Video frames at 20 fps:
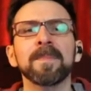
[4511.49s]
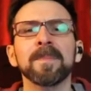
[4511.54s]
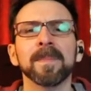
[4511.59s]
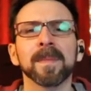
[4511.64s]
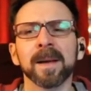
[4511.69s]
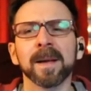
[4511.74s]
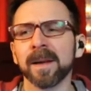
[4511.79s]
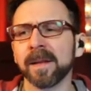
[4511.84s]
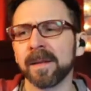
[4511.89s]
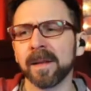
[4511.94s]

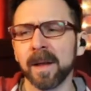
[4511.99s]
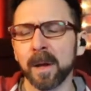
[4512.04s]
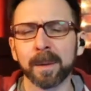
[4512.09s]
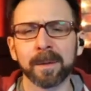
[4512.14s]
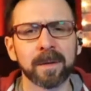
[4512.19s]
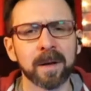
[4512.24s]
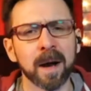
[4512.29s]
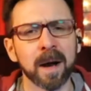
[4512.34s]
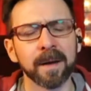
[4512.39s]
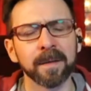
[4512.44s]
And then
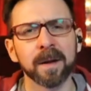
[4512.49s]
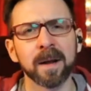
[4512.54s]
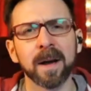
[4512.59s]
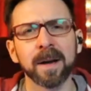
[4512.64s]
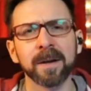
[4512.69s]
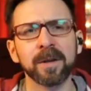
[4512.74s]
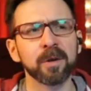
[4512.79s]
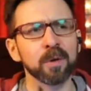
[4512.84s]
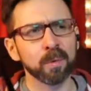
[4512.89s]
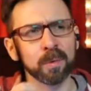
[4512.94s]
guy that I
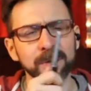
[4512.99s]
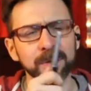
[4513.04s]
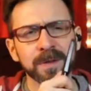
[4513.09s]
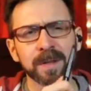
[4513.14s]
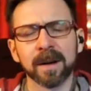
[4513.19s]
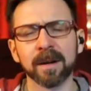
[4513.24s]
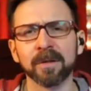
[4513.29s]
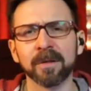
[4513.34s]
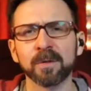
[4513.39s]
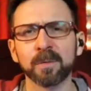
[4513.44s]
knew was
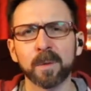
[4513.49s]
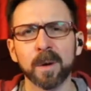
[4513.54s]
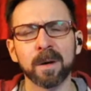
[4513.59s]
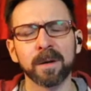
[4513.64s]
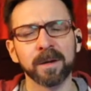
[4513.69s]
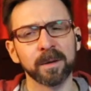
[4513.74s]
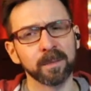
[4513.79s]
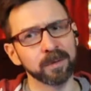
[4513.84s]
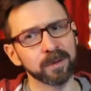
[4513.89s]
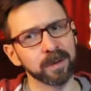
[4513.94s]
there as well, and he
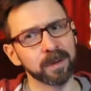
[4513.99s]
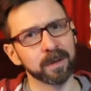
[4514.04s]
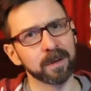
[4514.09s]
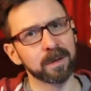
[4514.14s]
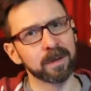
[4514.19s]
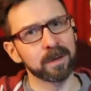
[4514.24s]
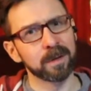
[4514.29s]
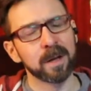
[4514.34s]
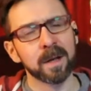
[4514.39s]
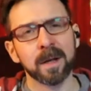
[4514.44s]
was like, oh,
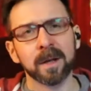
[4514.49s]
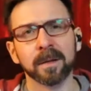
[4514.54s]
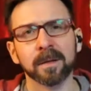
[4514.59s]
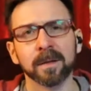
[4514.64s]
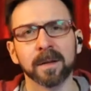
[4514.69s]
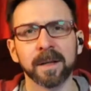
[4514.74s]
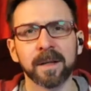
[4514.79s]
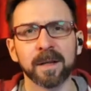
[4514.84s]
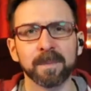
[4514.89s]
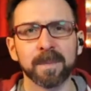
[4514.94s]
like
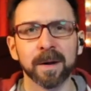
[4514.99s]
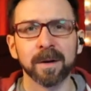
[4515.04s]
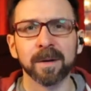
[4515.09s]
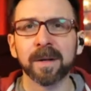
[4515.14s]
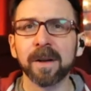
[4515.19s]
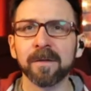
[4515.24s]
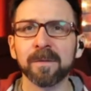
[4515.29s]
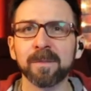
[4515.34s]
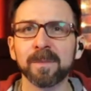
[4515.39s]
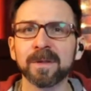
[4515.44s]
you better give
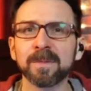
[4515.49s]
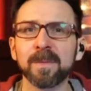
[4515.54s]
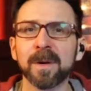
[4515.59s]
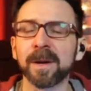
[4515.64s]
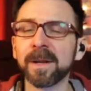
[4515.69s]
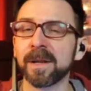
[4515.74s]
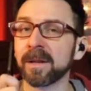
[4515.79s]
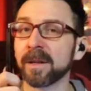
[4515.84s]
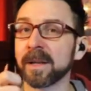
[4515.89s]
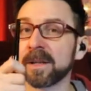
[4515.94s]
him his money.
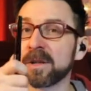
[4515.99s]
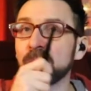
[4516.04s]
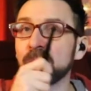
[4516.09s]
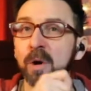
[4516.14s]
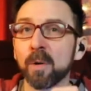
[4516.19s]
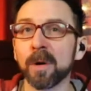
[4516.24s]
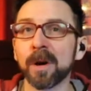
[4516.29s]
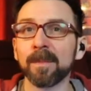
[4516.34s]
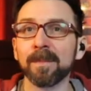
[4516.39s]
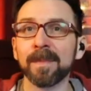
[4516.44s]
Like you don't want
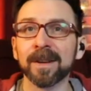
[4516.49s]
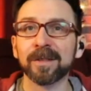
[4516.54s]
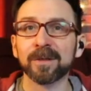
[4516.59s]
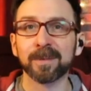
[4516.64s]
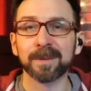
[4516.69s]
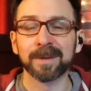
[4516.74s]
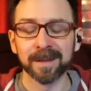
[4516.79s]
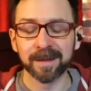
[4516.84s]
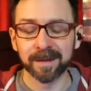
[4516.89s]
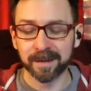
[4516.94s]
to mess with
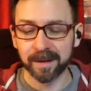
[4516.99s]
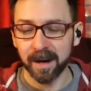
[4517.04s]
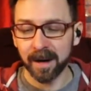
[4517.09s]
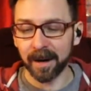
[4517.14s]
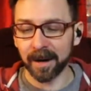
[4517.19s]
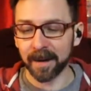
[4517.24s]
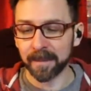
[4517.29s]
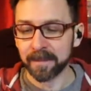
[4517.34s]
this guy.